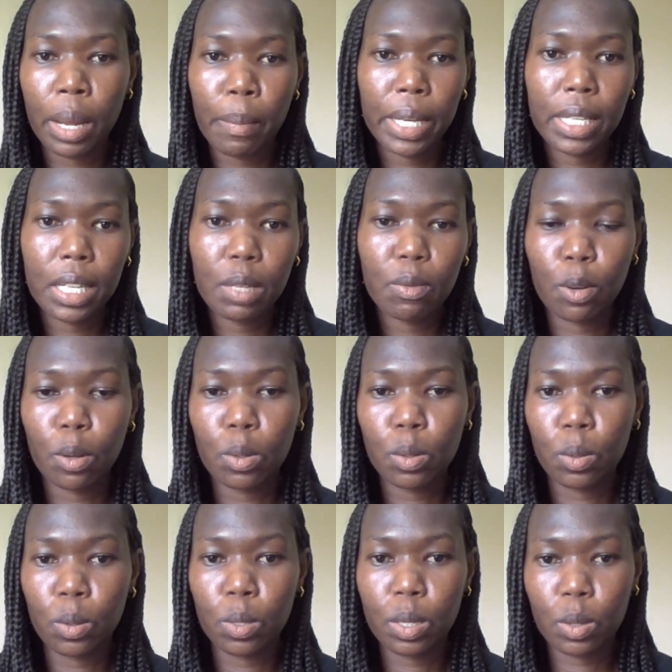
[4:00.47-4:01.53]
images for you
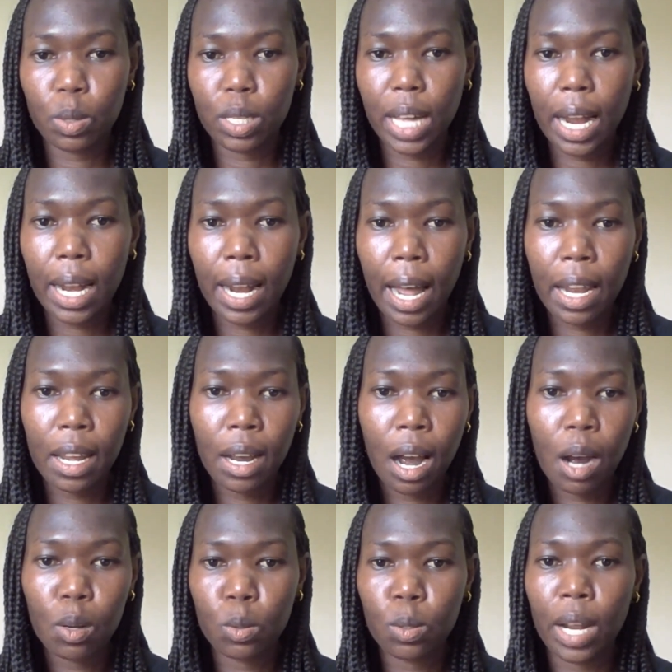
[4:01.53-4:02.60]
to start learning
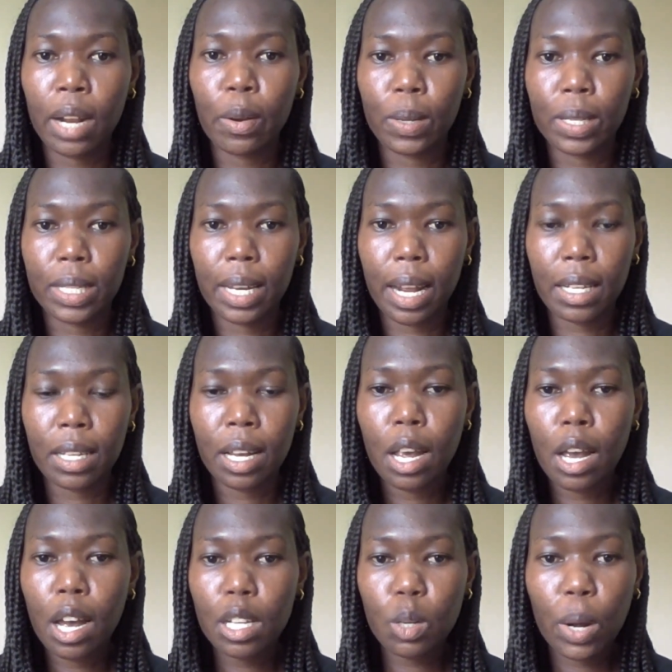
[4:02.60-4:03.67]
how to run containers.
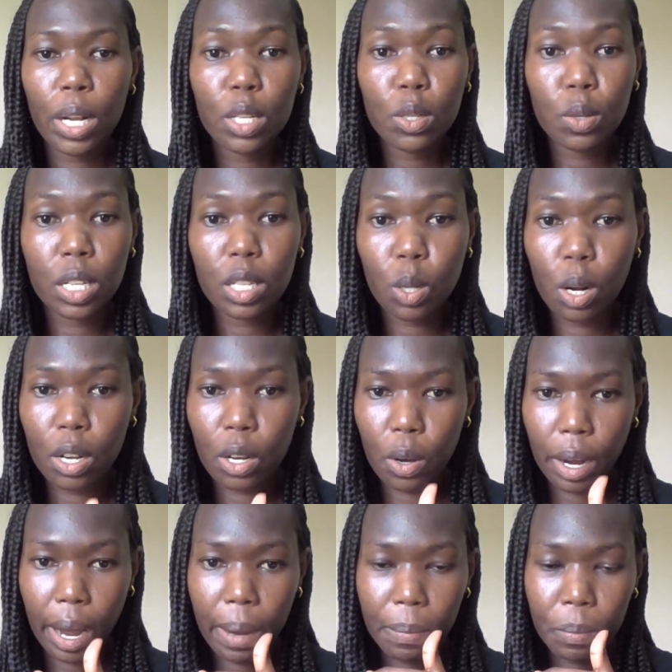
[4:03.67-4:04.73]
So once you install
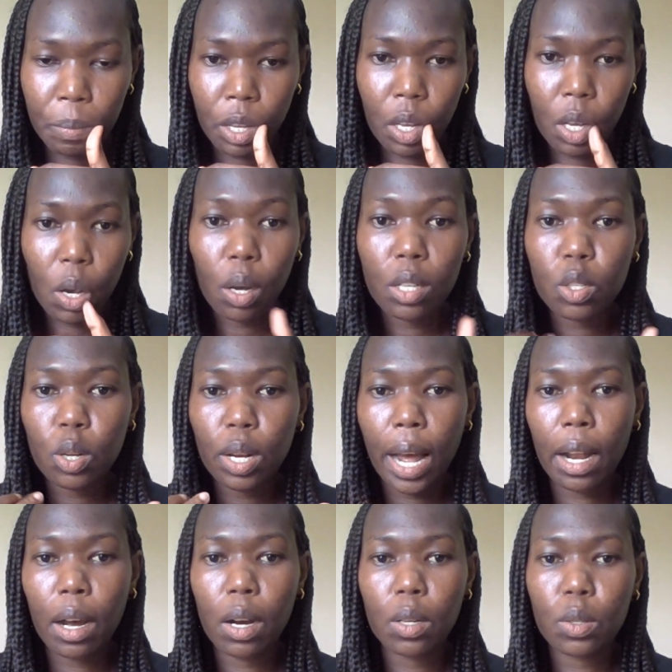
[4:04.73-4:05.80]
Docker, you're going to
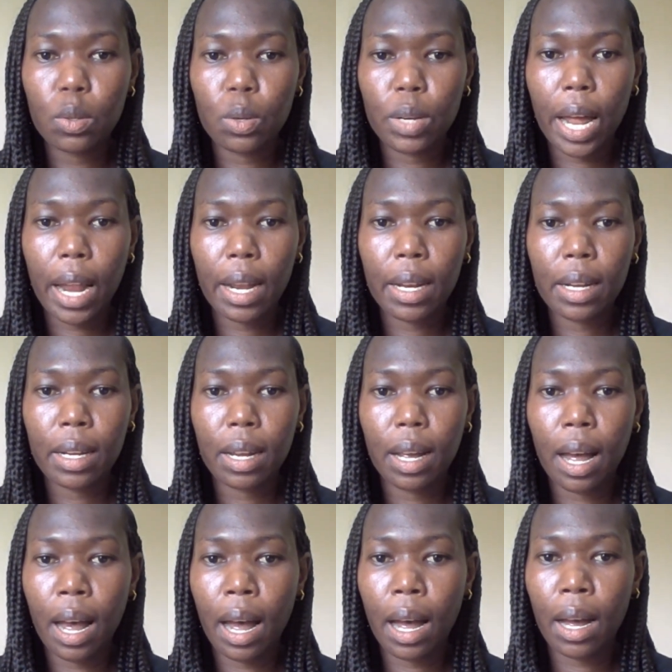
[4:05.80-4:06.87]
learn how to run
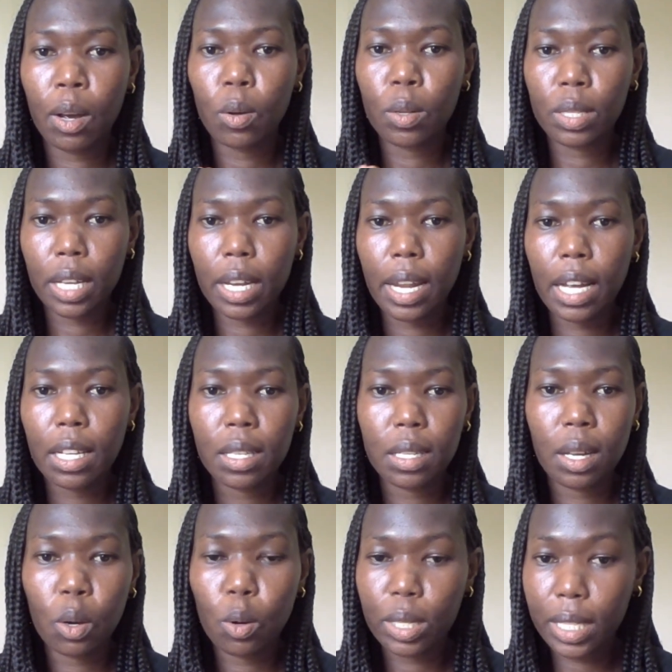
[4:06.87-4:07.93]
containers
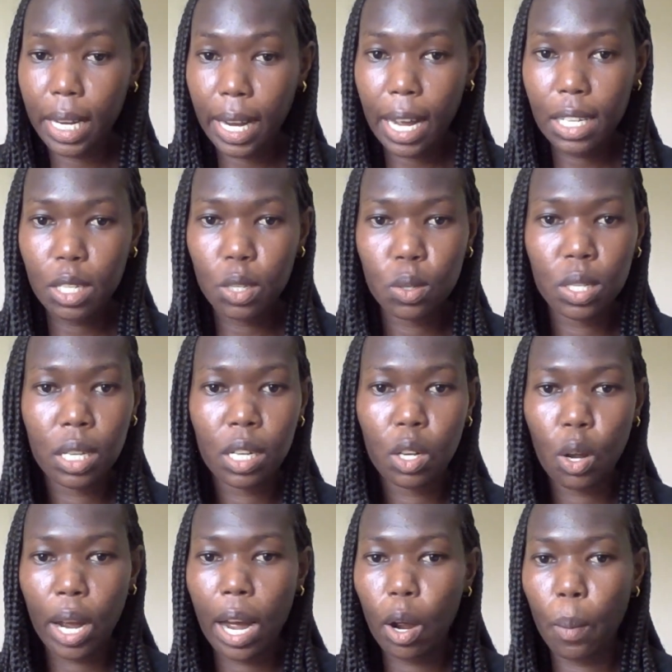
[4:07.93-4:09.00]
using
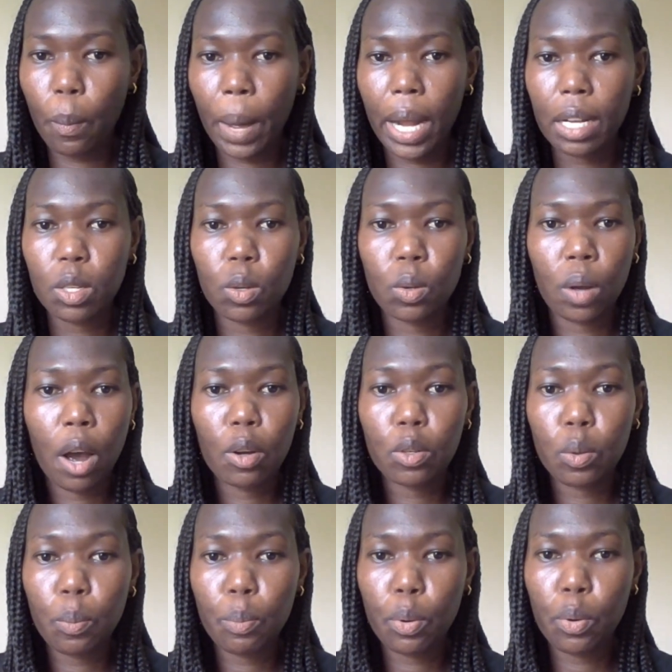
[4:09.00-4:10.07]
Docker command. So how
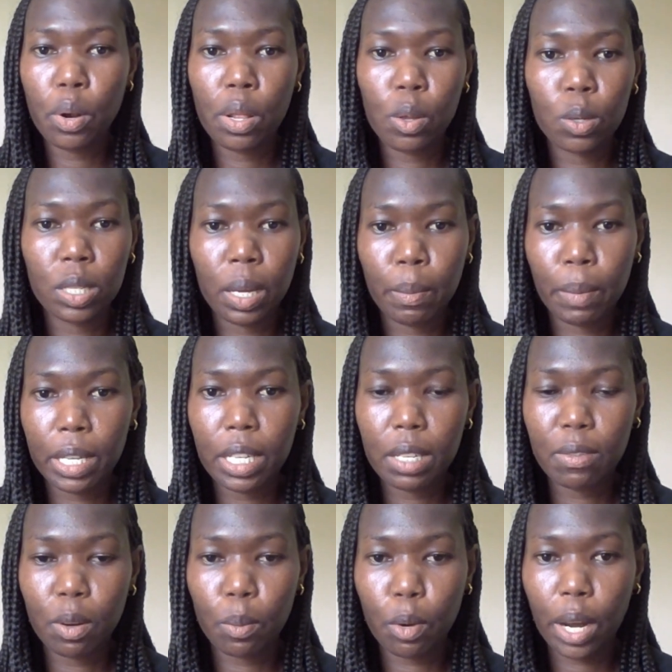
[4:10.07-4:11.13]
to pull those images
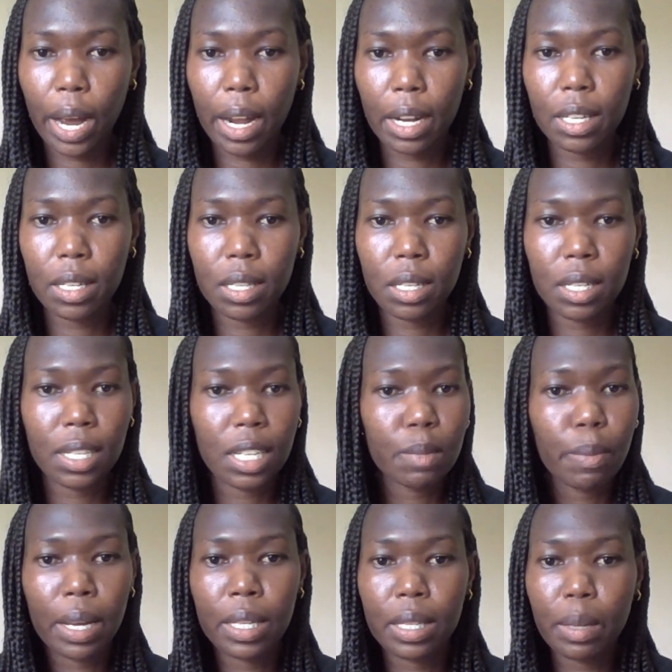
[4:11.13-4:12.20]
from Docker registry just
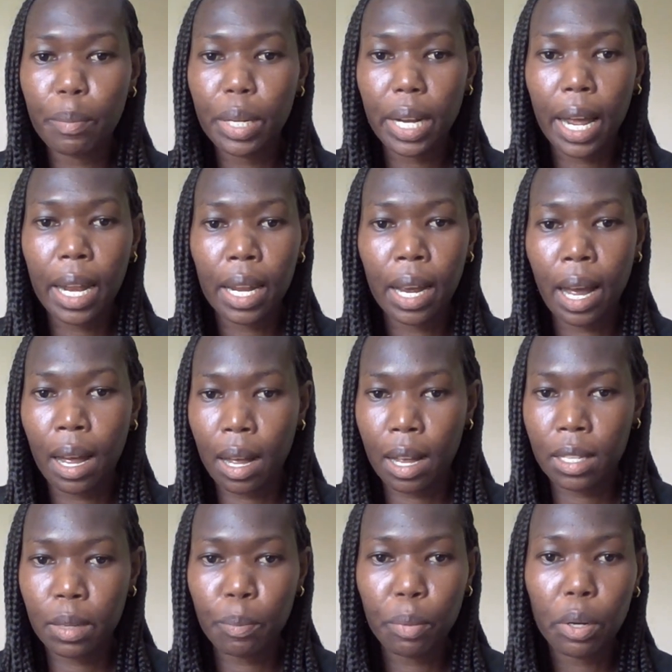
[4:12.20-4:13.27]
by simply running a
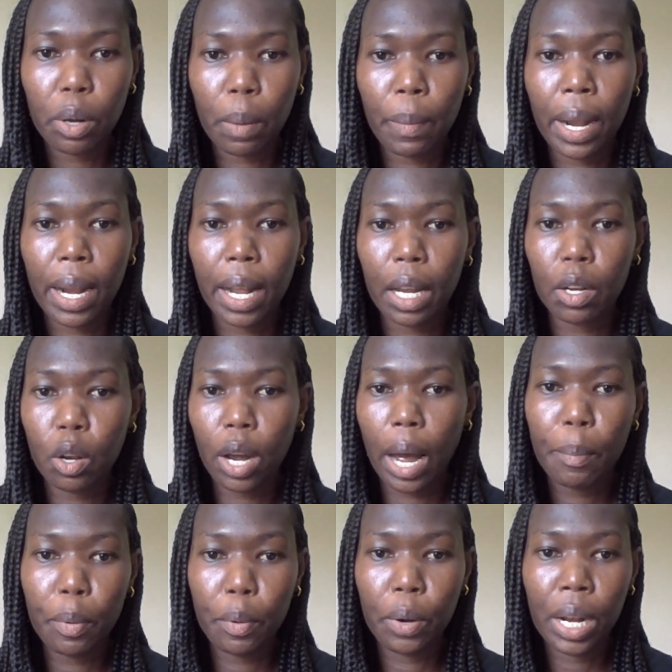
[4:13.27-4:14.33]
simple command like Docker
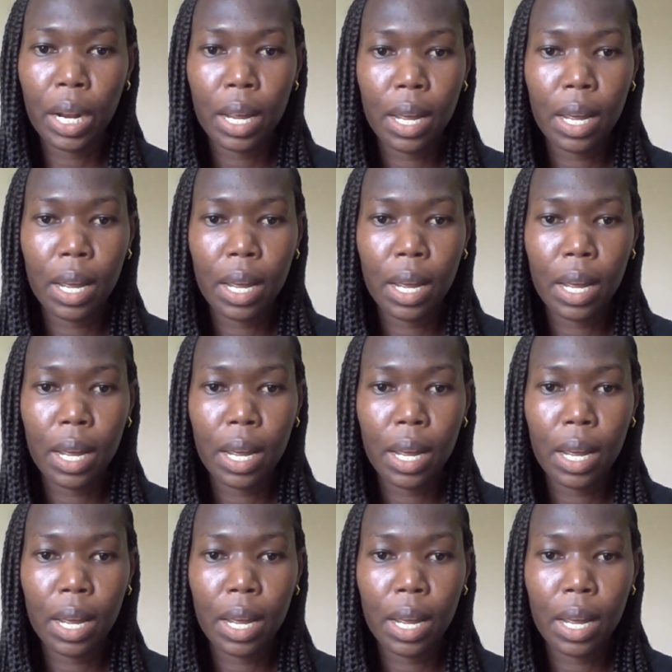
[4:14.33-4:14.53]
pull,